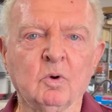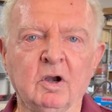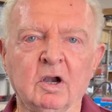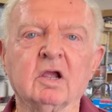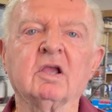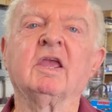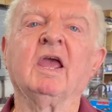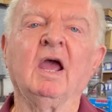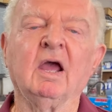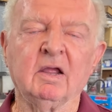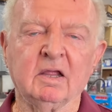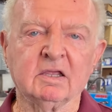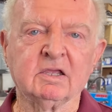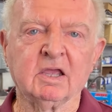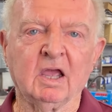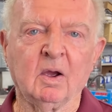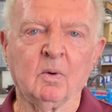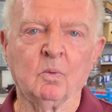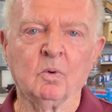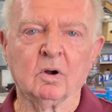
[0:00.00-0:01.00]
where it can't, it
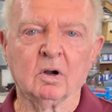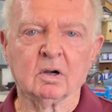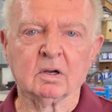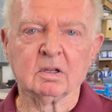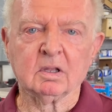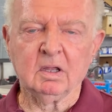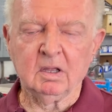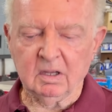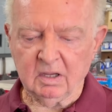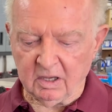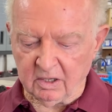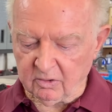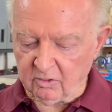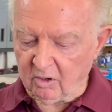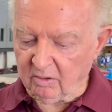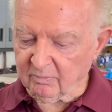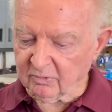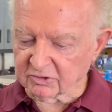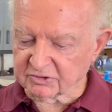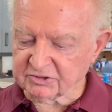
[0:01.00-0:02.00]
can't work. I a
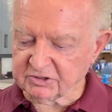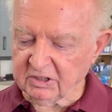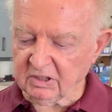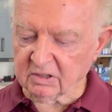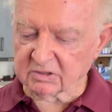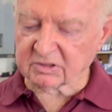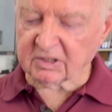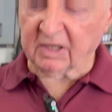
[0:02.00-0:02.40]
normal seal's